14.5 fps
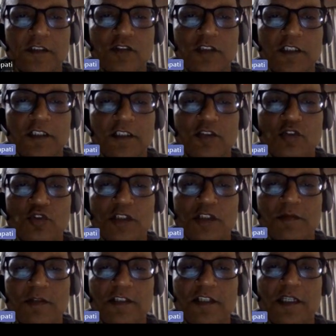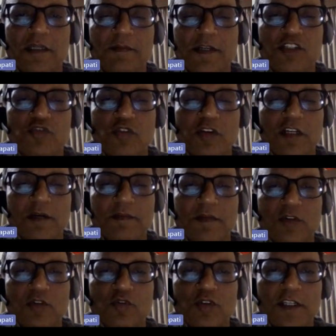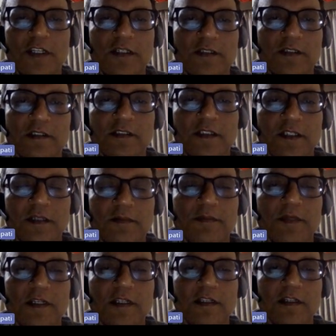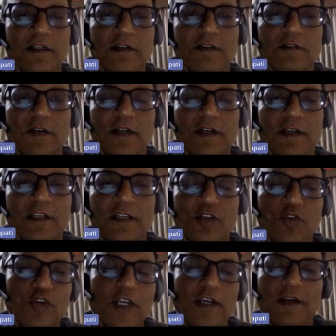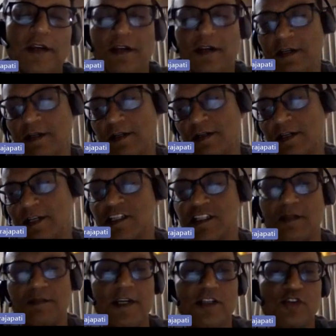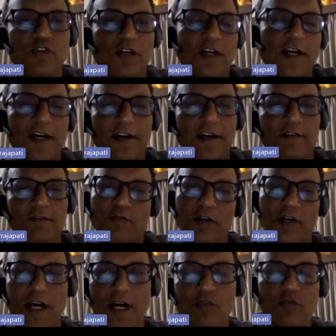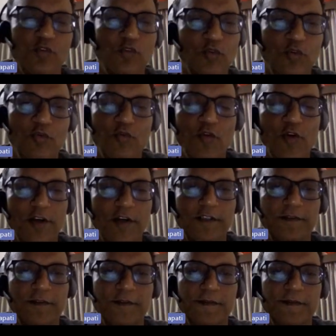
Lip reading: Actually, due to some reason, image is not coming over here, but you can customize your card how you want.